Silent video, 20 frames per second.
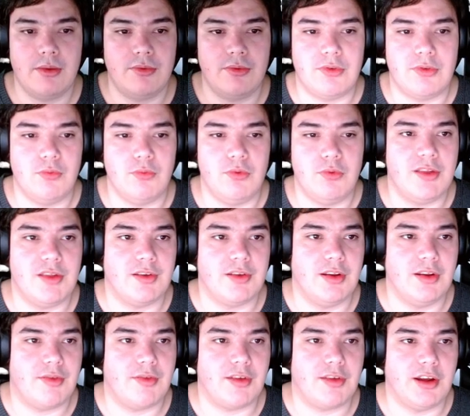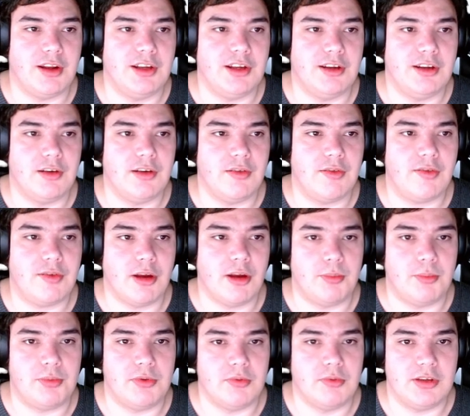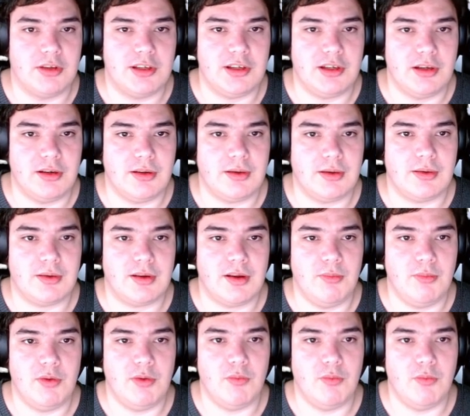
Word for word: the reason is I didn't stop Unity. Give me